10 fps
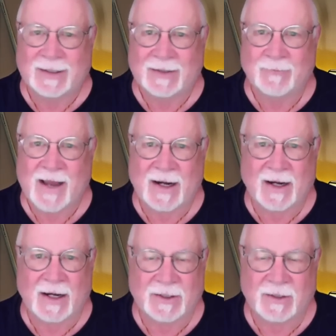Bad
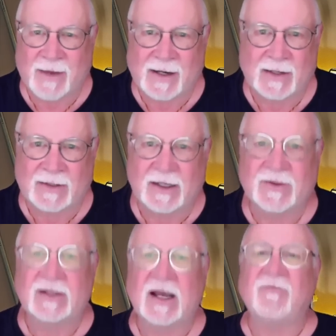idea, bad idea. I
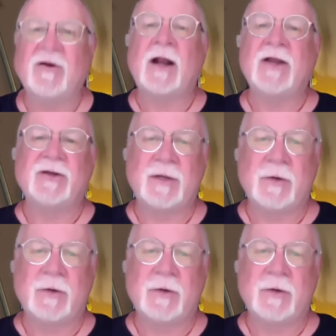think everybody should